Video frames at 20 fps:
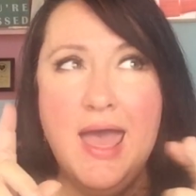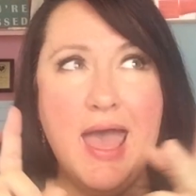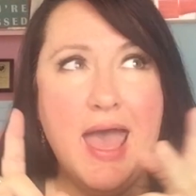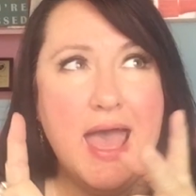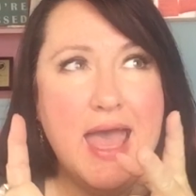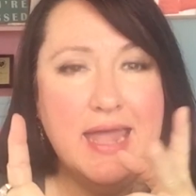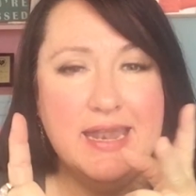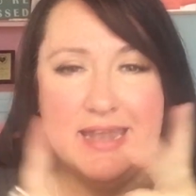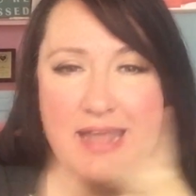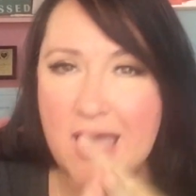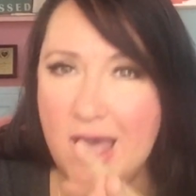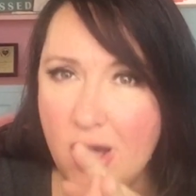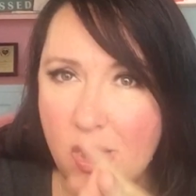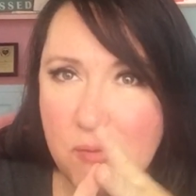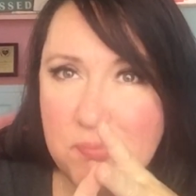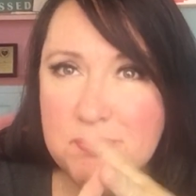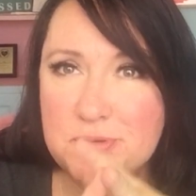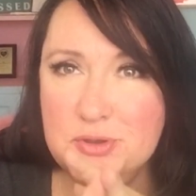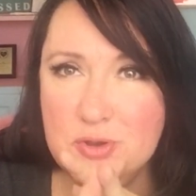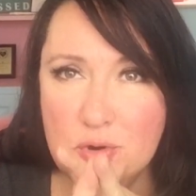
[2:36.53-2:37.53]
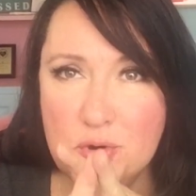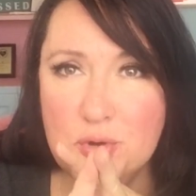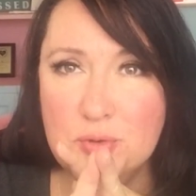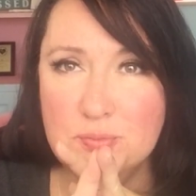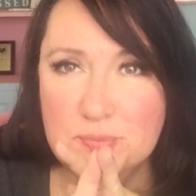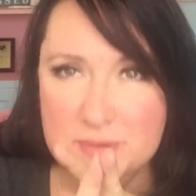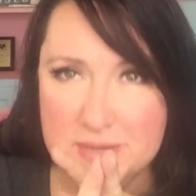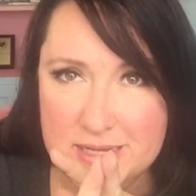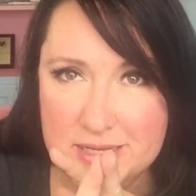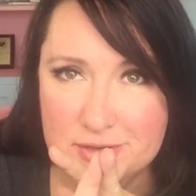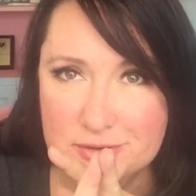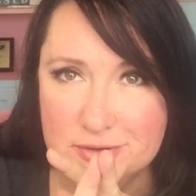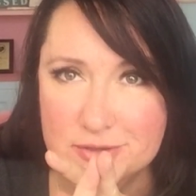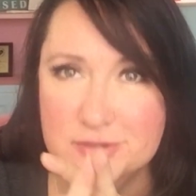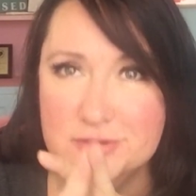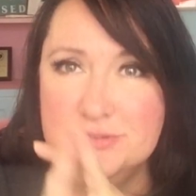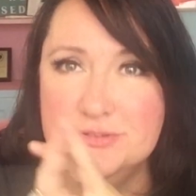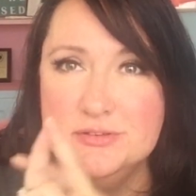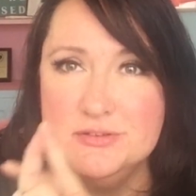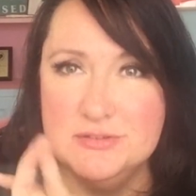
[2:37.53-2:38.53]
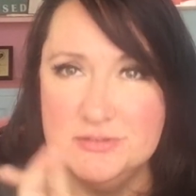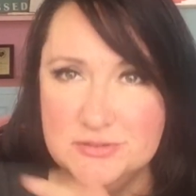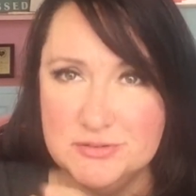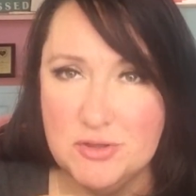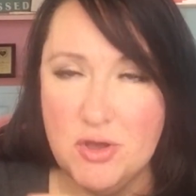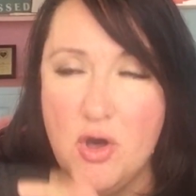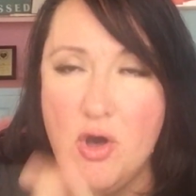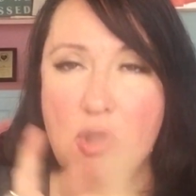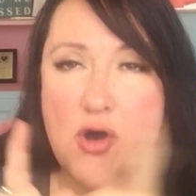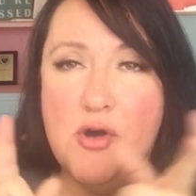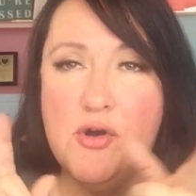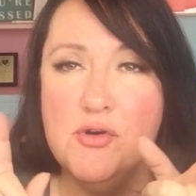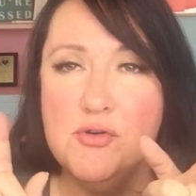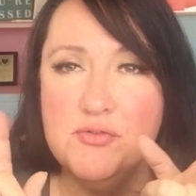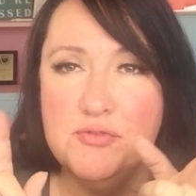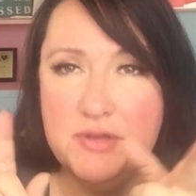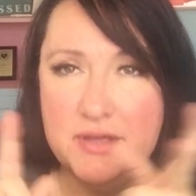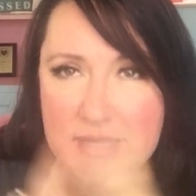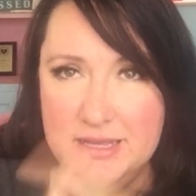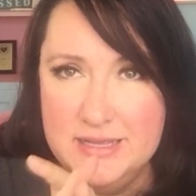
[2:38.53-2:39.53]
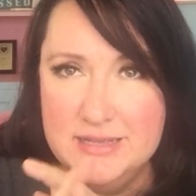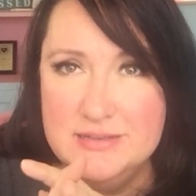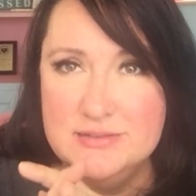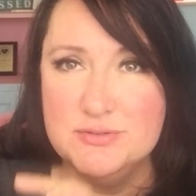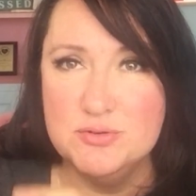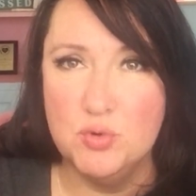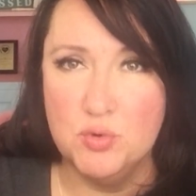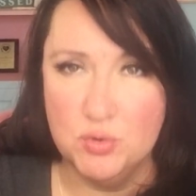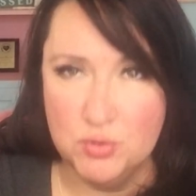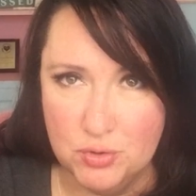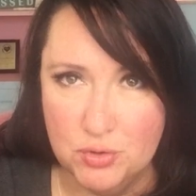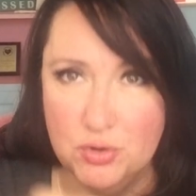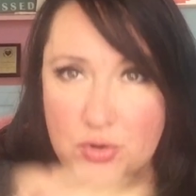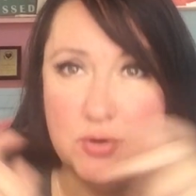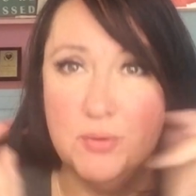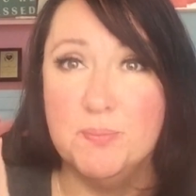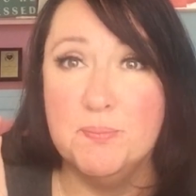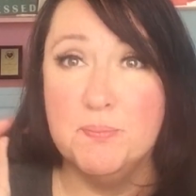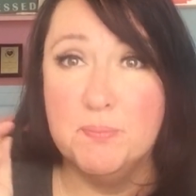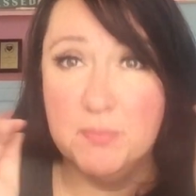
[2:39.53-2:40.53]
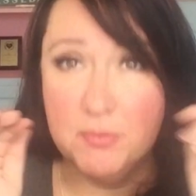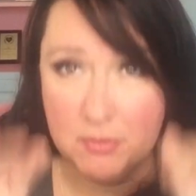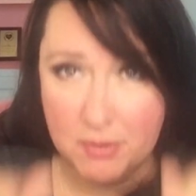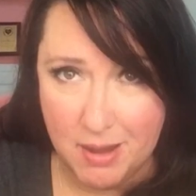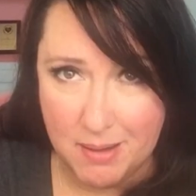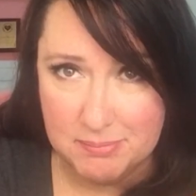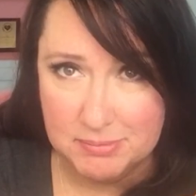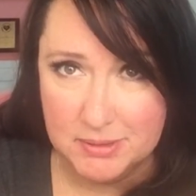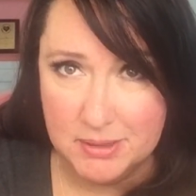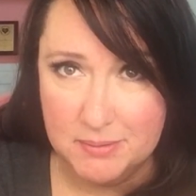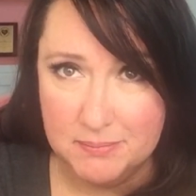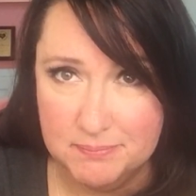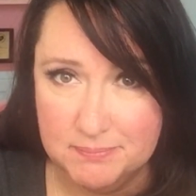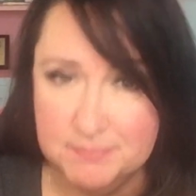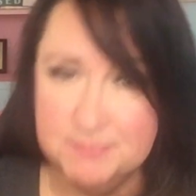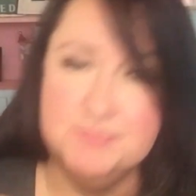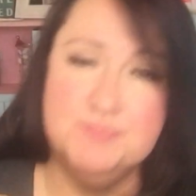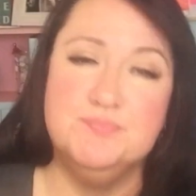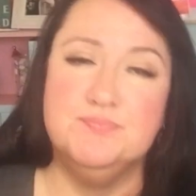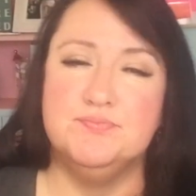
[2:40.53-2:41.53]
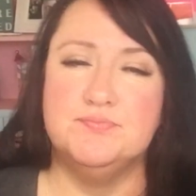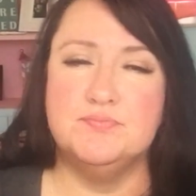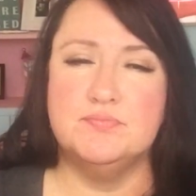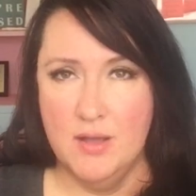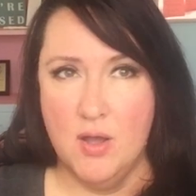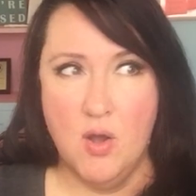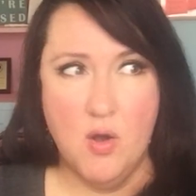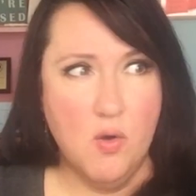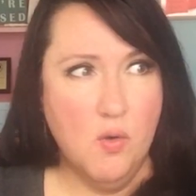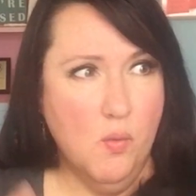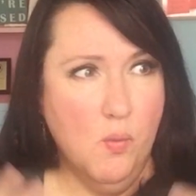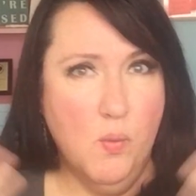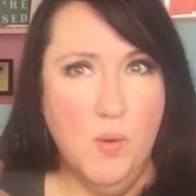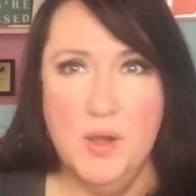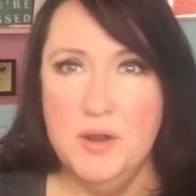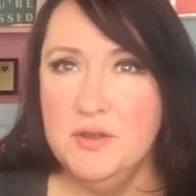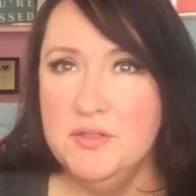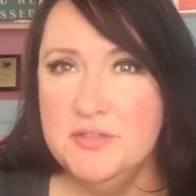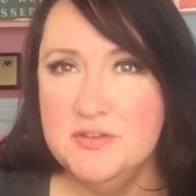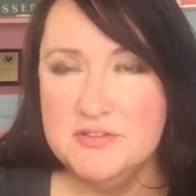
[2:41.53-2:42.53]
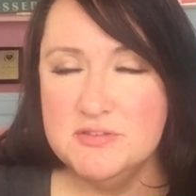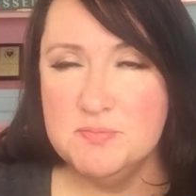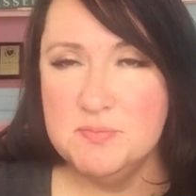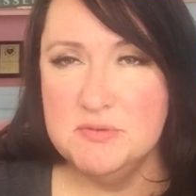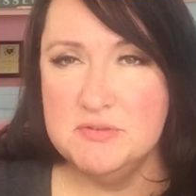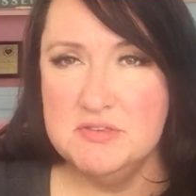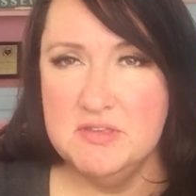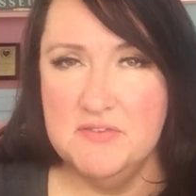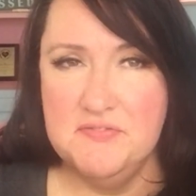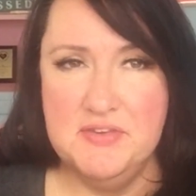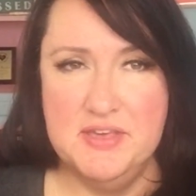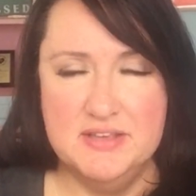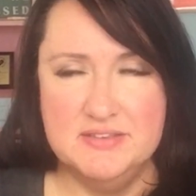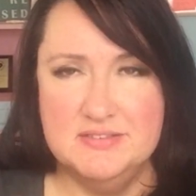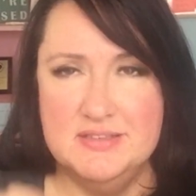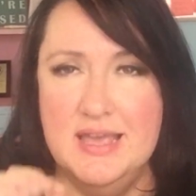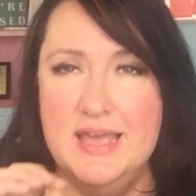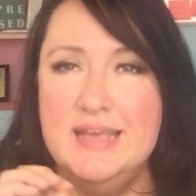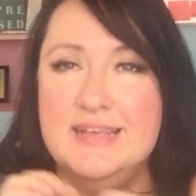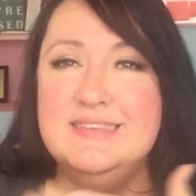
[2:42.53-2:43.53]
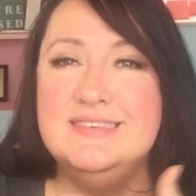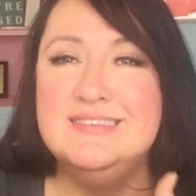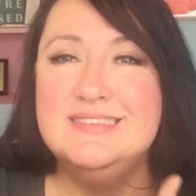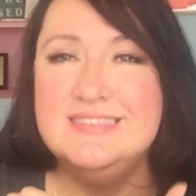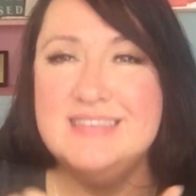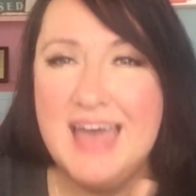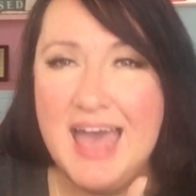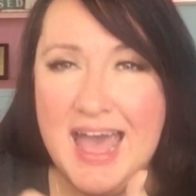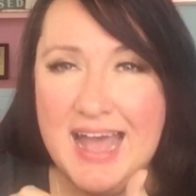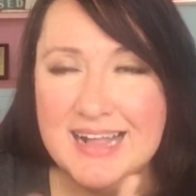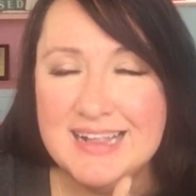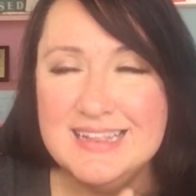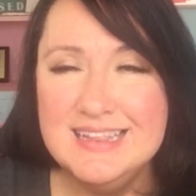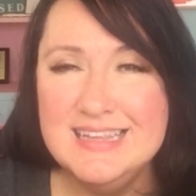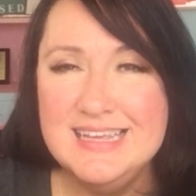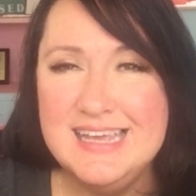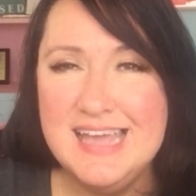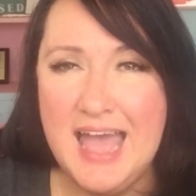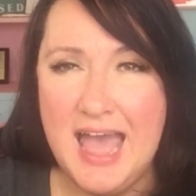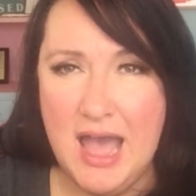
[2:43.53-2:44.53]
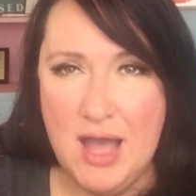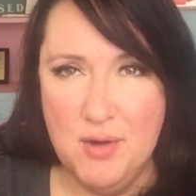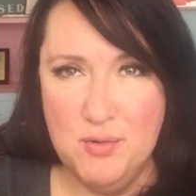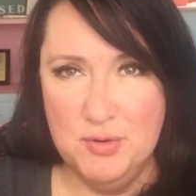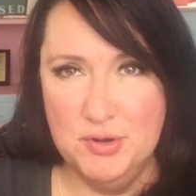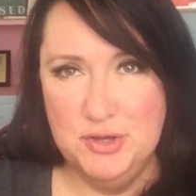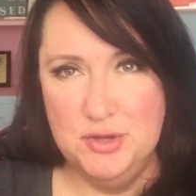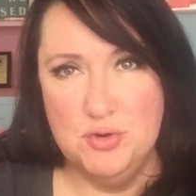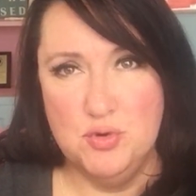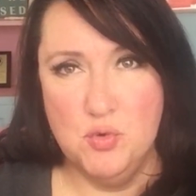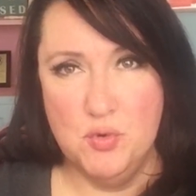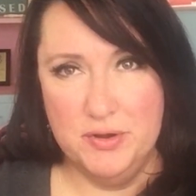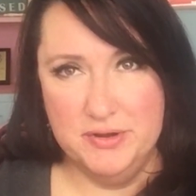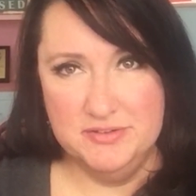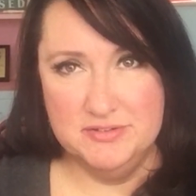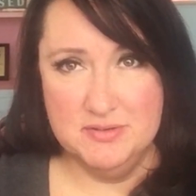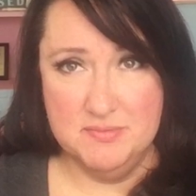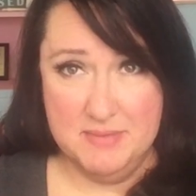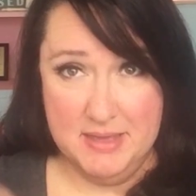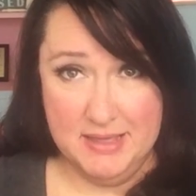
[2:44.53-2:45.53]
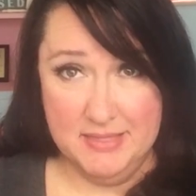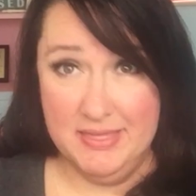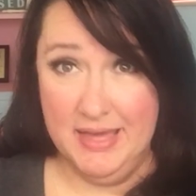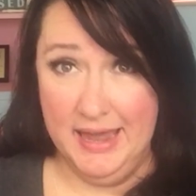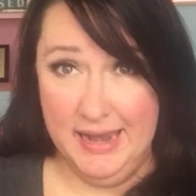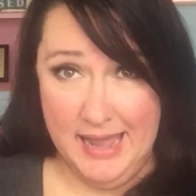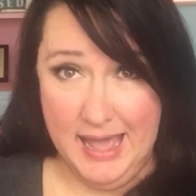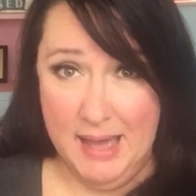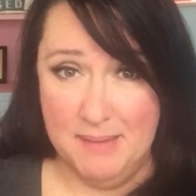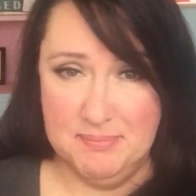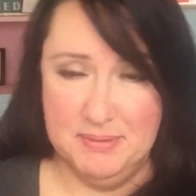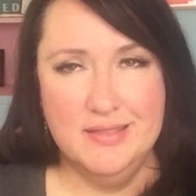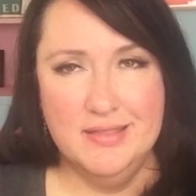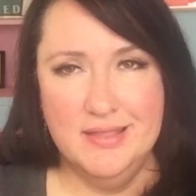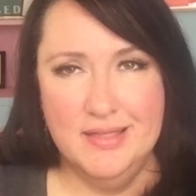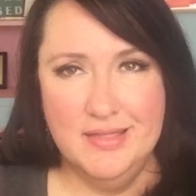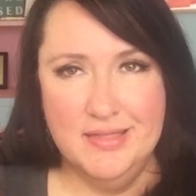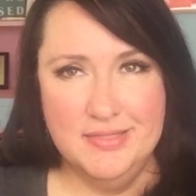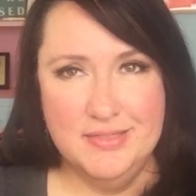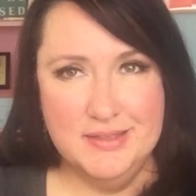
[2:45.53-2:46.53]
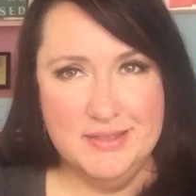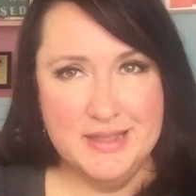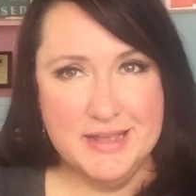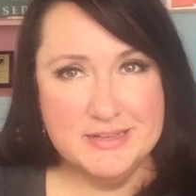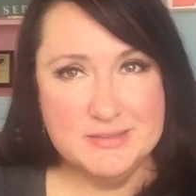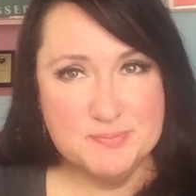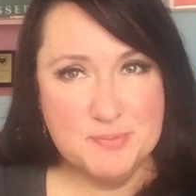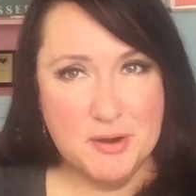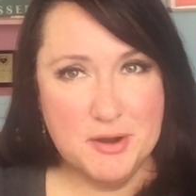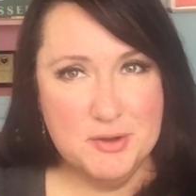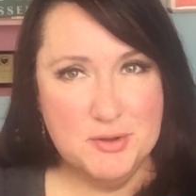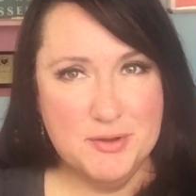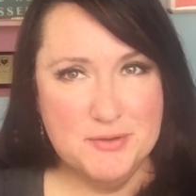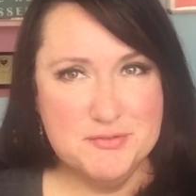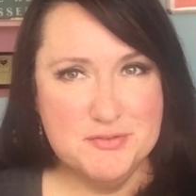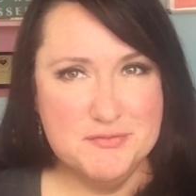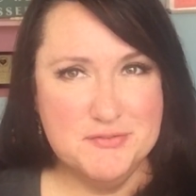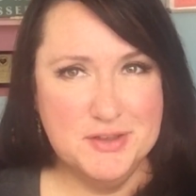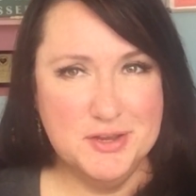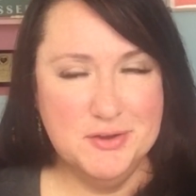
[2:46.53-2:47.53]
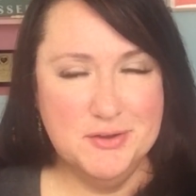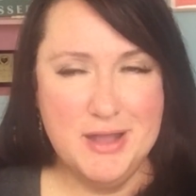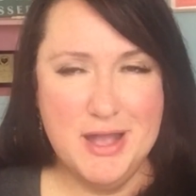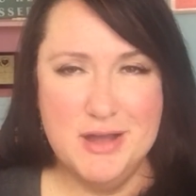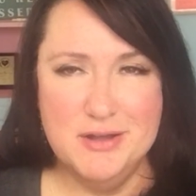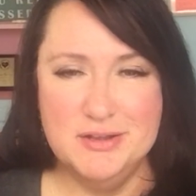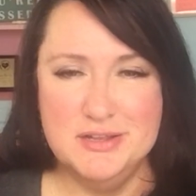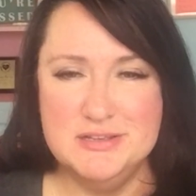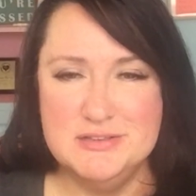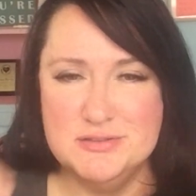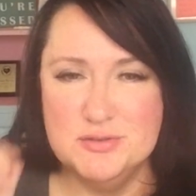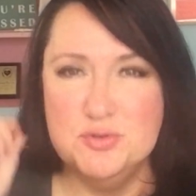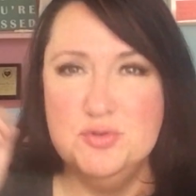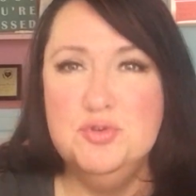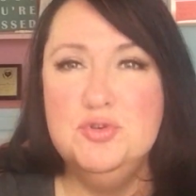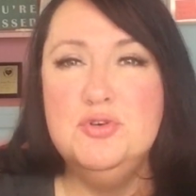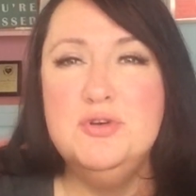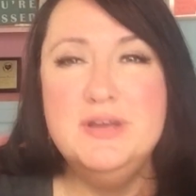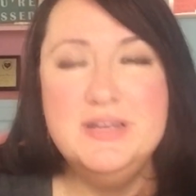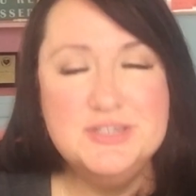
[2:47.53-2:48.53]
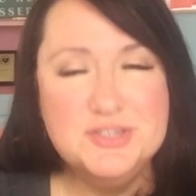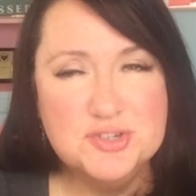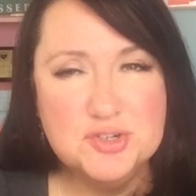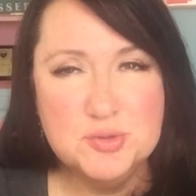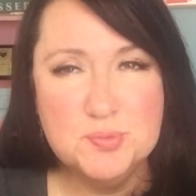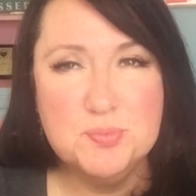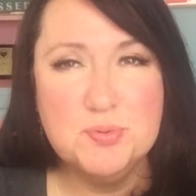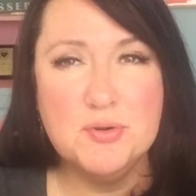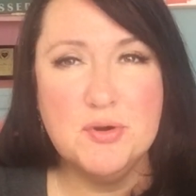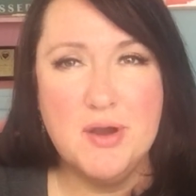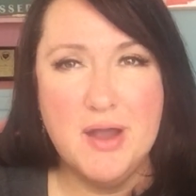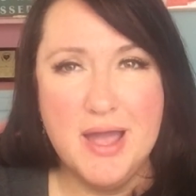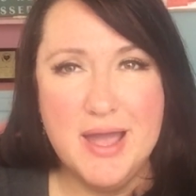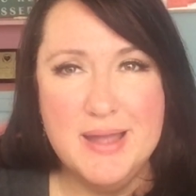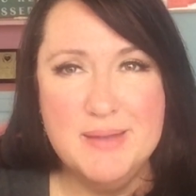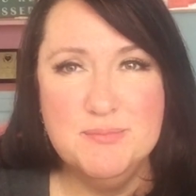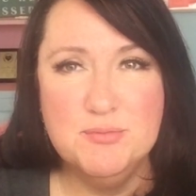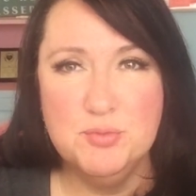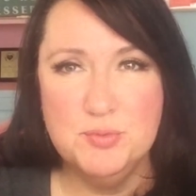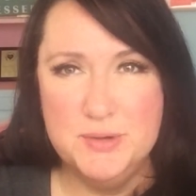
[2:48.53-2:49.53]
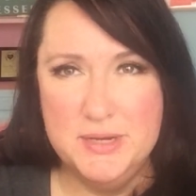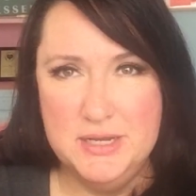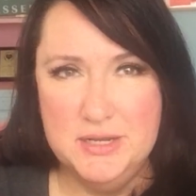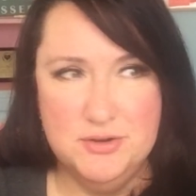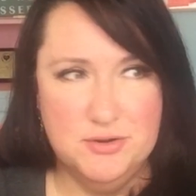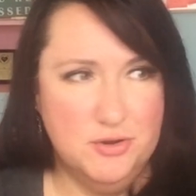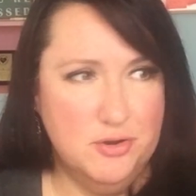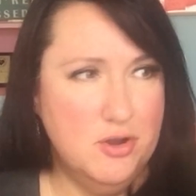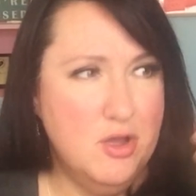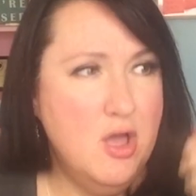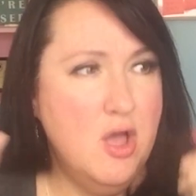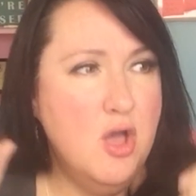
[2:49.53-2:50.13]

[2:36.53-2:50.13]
and help your reader to solve his or her problem? What are the specifics? Exactly how are you going to make that happen? The next part you have to figure out is, who is your prime reader?